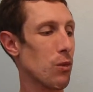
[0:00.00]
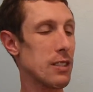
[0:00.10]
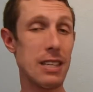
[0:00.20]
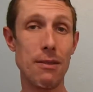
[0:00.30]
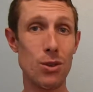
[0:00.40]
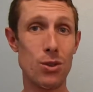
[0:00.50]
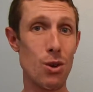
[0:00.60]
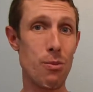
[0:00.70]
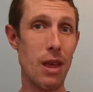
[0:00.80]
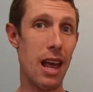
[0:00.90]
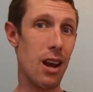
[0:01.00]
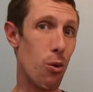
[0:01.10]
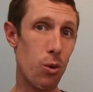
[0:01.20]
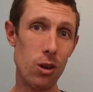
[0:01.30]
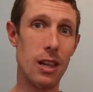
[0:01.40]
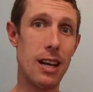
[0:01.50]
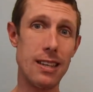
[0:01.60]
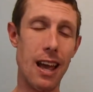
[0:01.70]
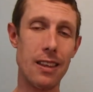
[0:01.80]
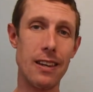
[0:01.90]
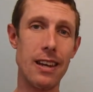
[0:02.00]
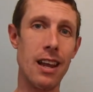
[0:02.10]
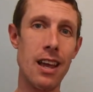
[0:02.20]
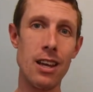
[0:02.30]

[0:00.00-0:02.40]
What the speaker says: safe to assume that a world-class athlete